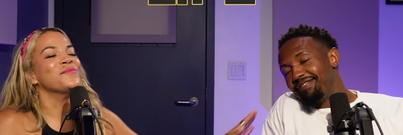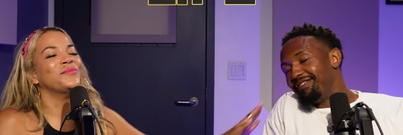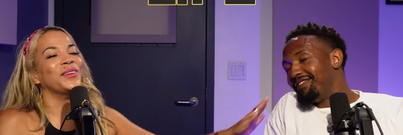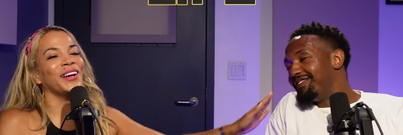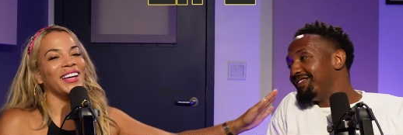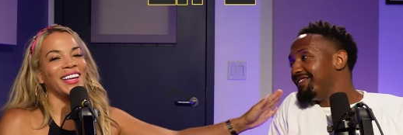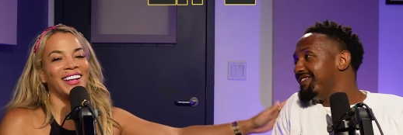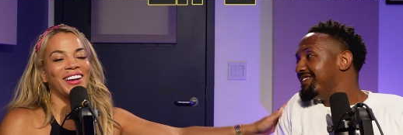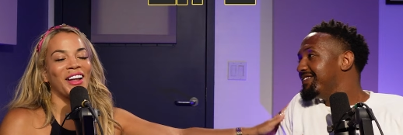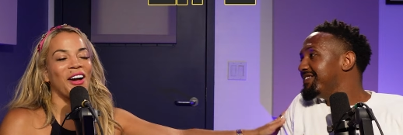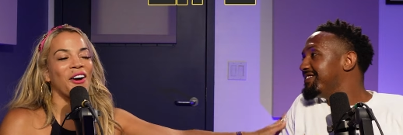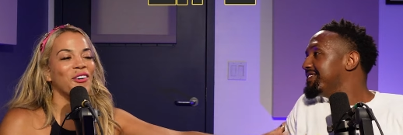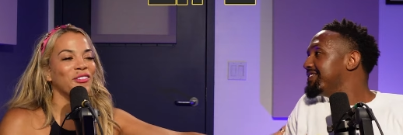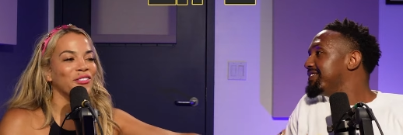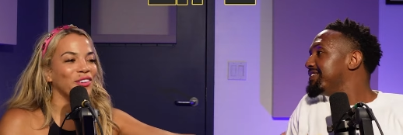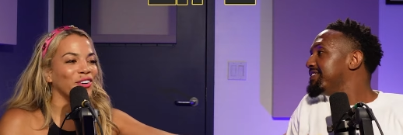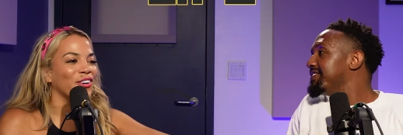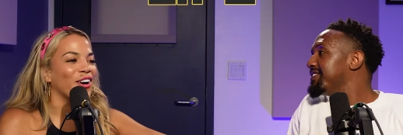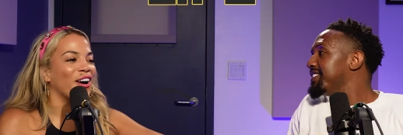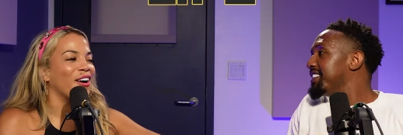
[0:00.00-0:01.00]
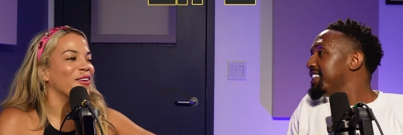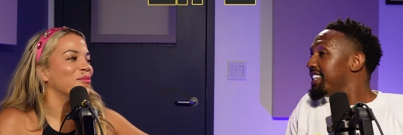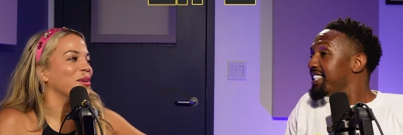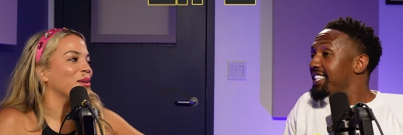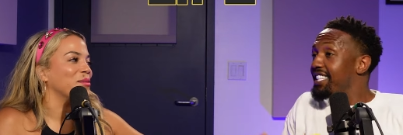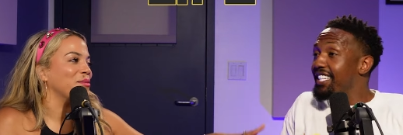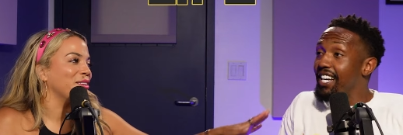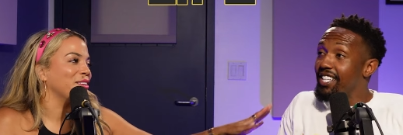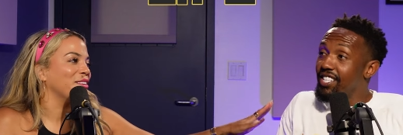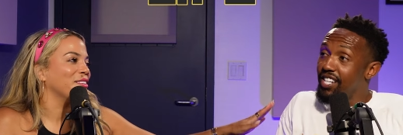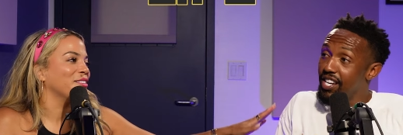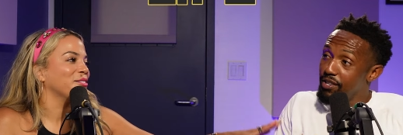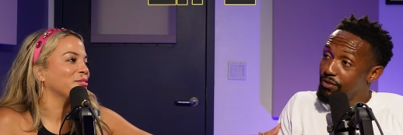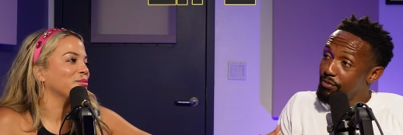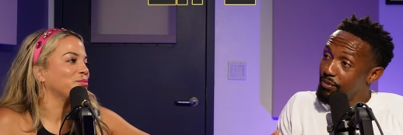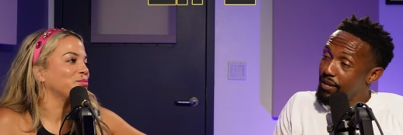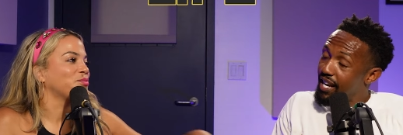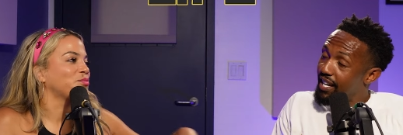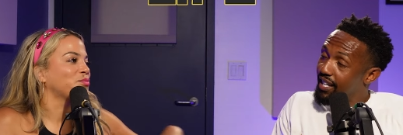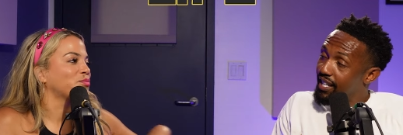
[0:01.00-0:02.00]
Speaker 1: but overall, baby, did I change
Speaker 2: when
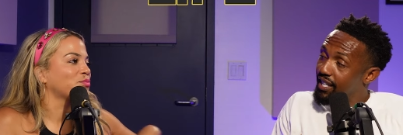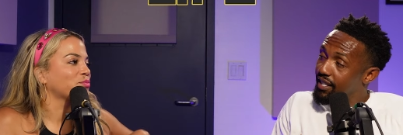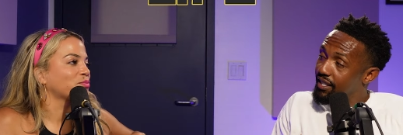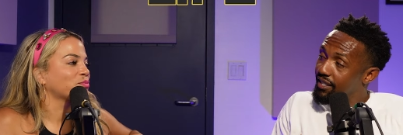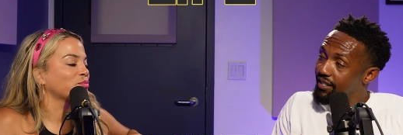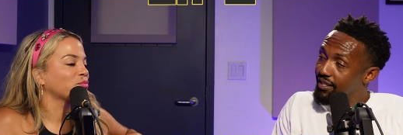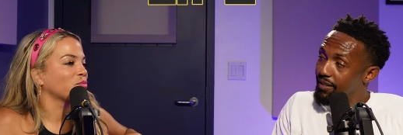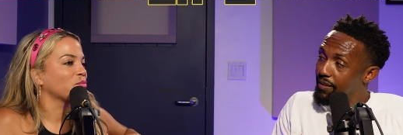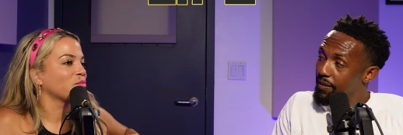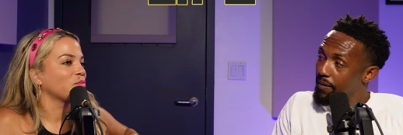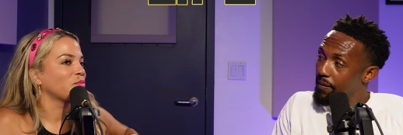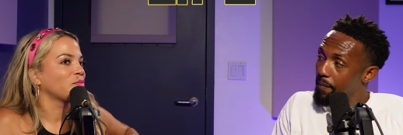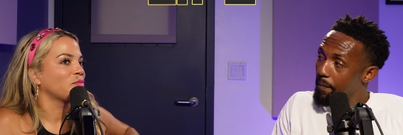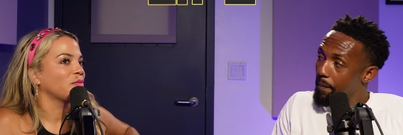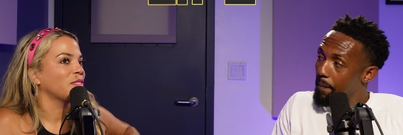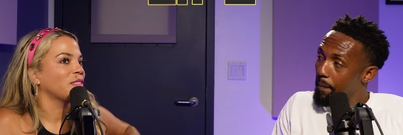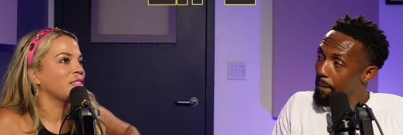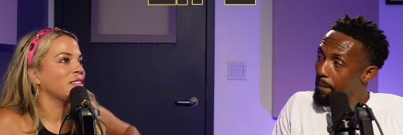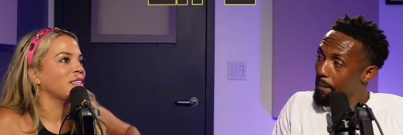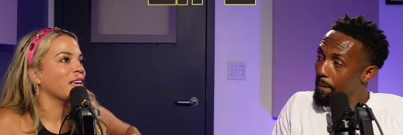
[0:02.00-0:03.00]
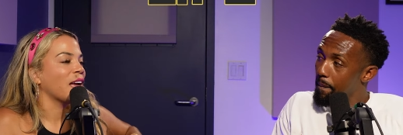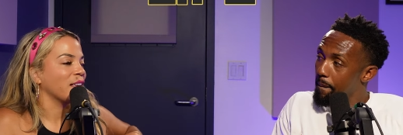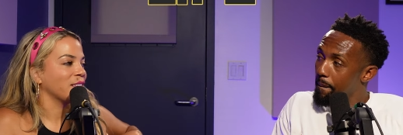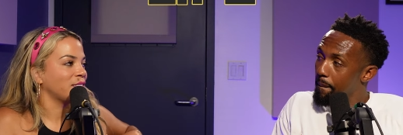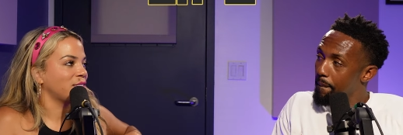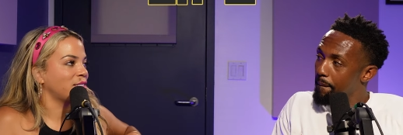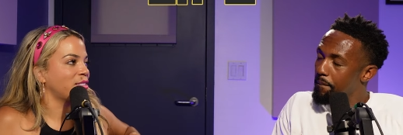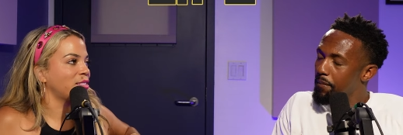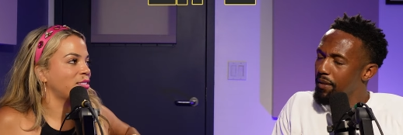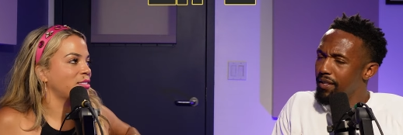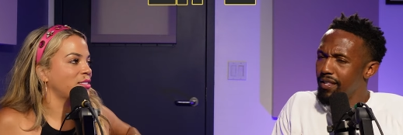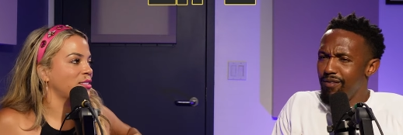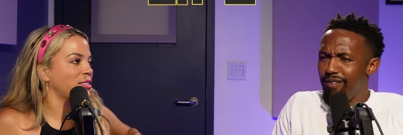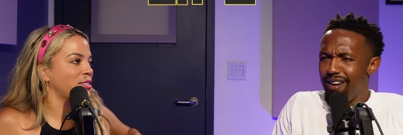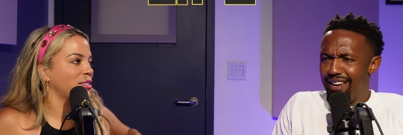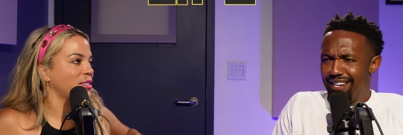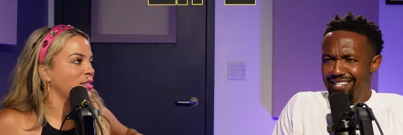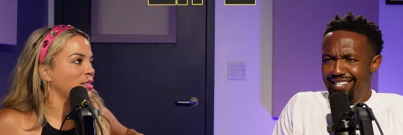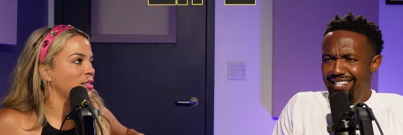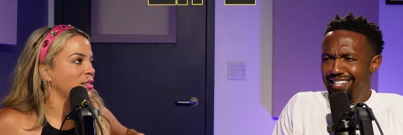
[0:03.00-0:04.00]
we had kids?
Speaker 1: Yes. No,
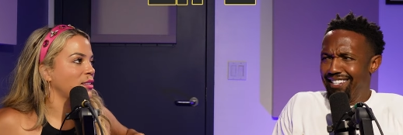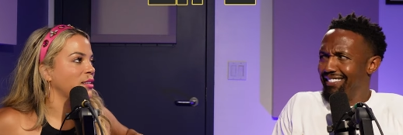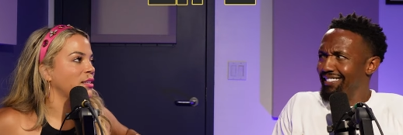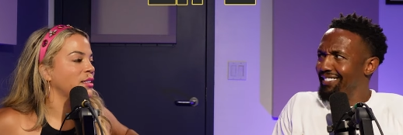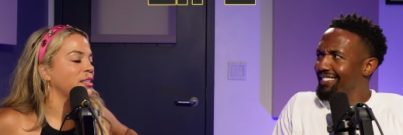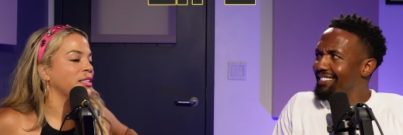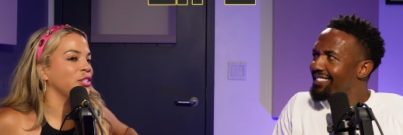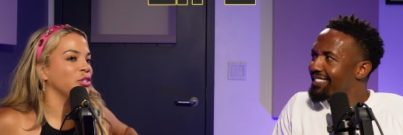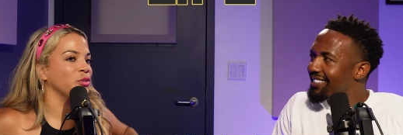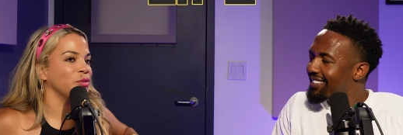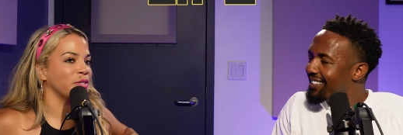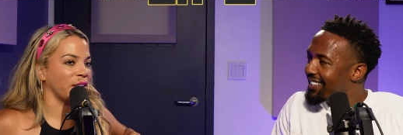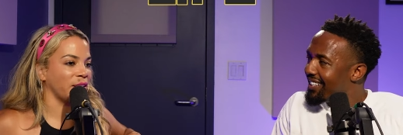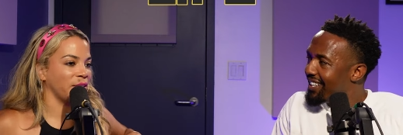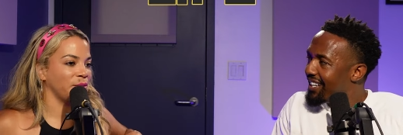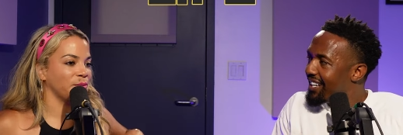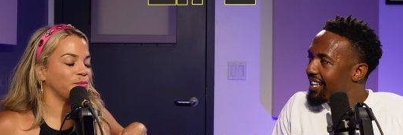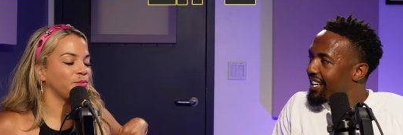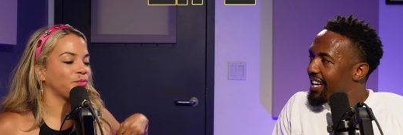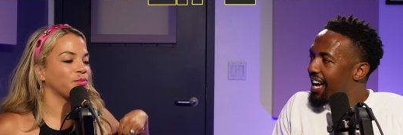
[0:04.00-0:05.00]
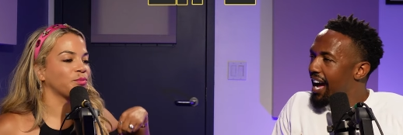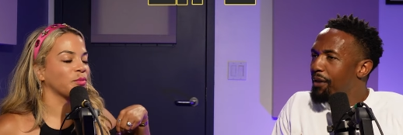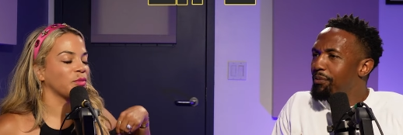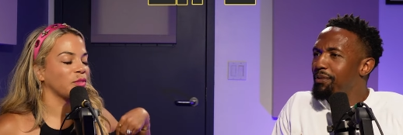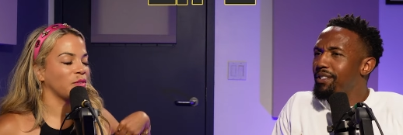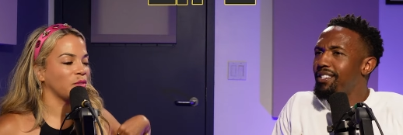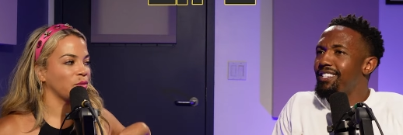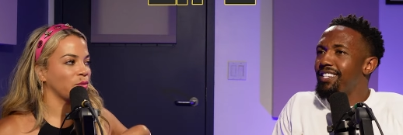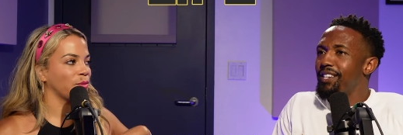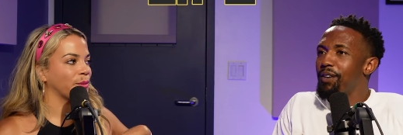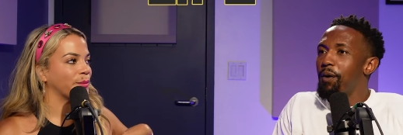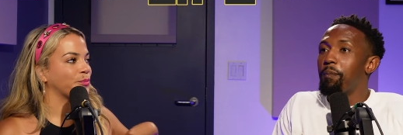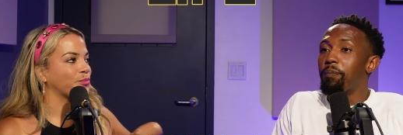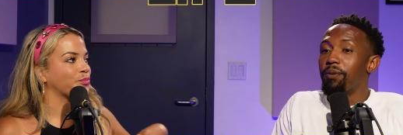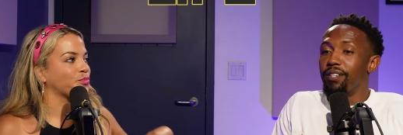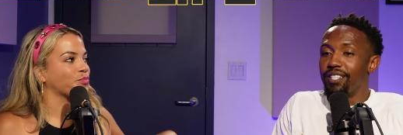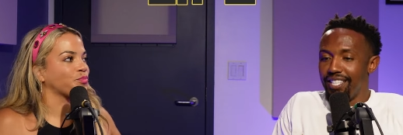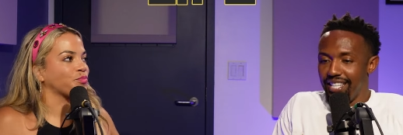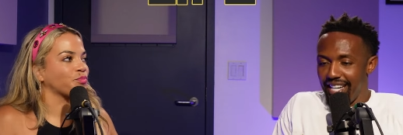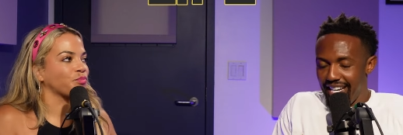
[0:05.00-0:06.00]
Speaker 2: I didn't. You did. I was still
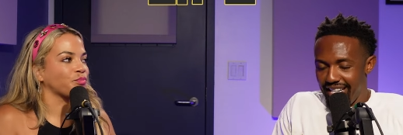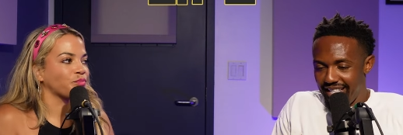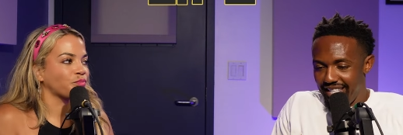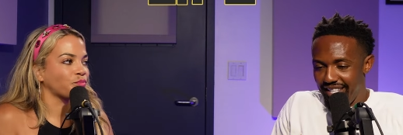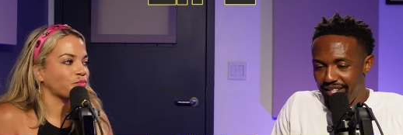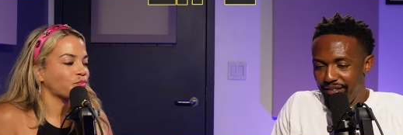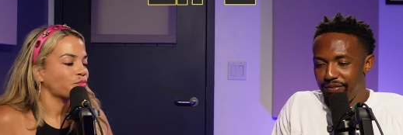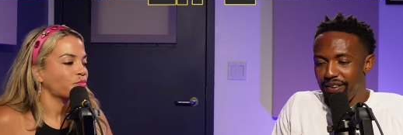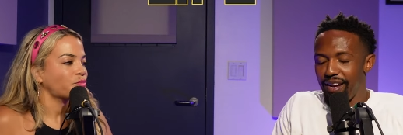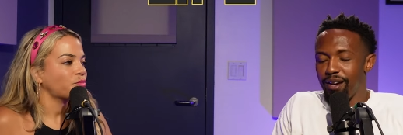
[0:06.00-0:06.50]
protective.